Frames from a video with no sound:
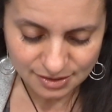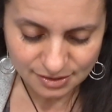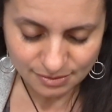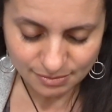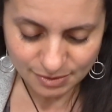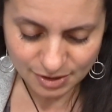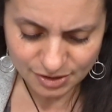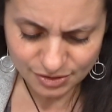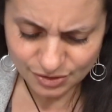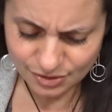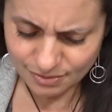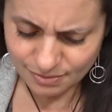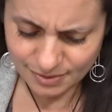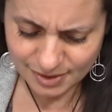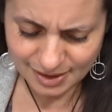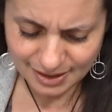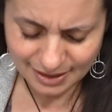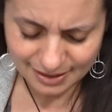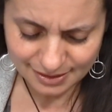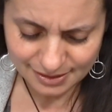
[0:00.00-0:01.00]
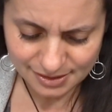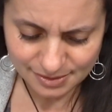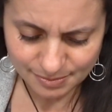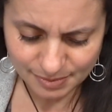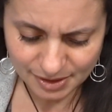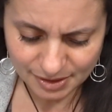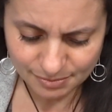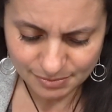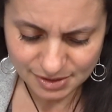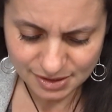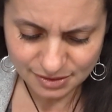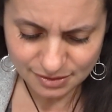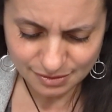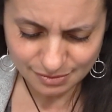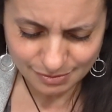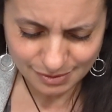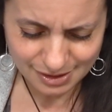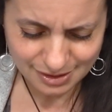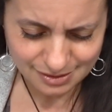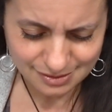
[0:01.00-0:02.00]
I'm not sure when that is, but I'm
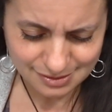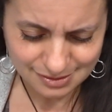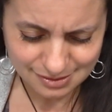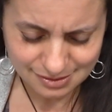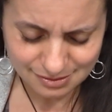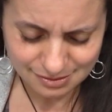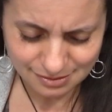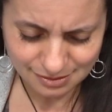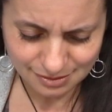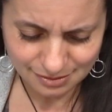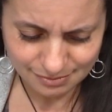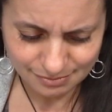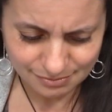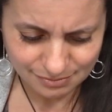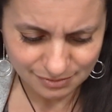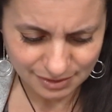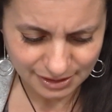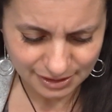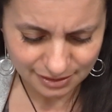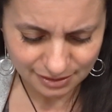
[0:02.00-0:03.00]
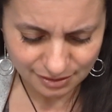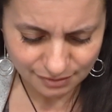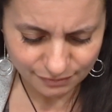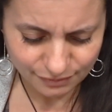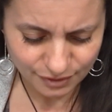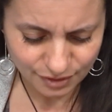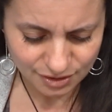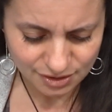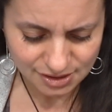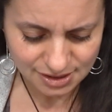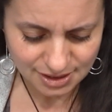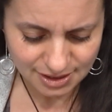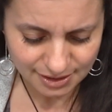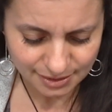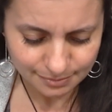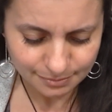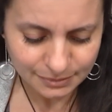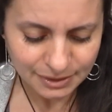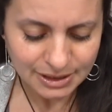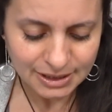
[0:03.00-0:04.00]
assuming it's like in the fall
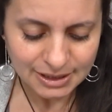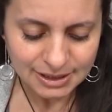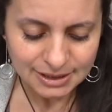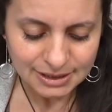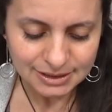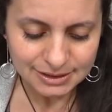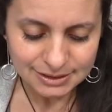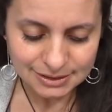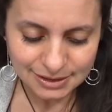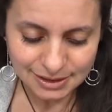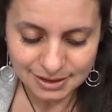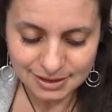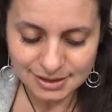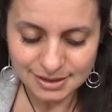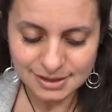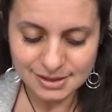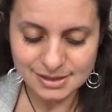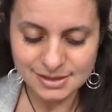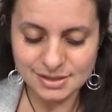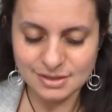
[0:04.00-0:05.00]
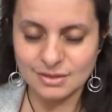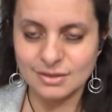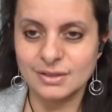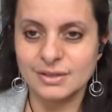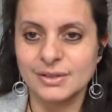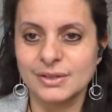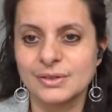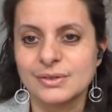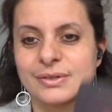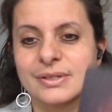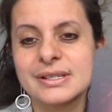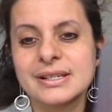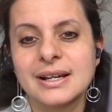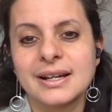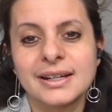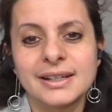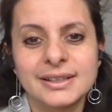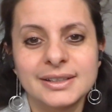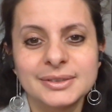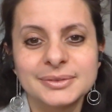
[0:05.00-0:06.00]
time. Luck is on your
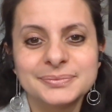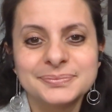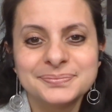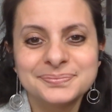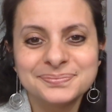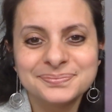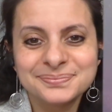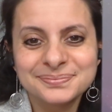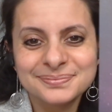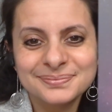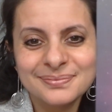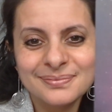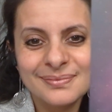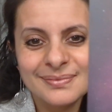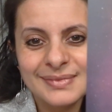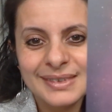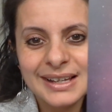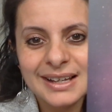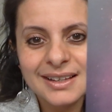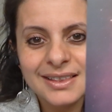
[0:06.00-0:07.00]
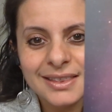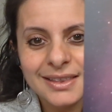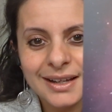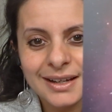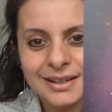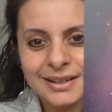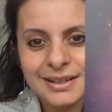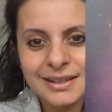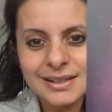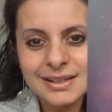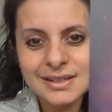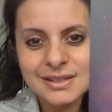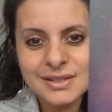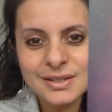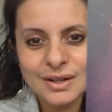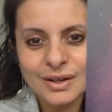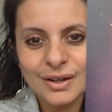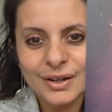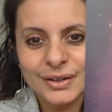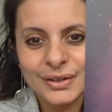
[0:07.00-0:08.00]
side. Luck is
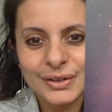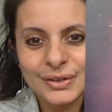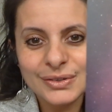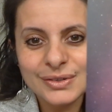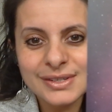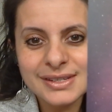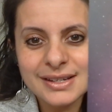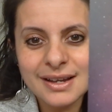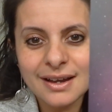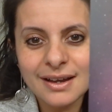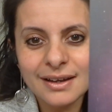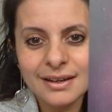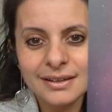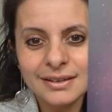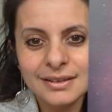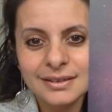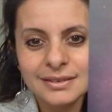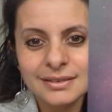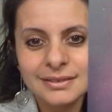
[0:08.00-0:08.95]
on your side.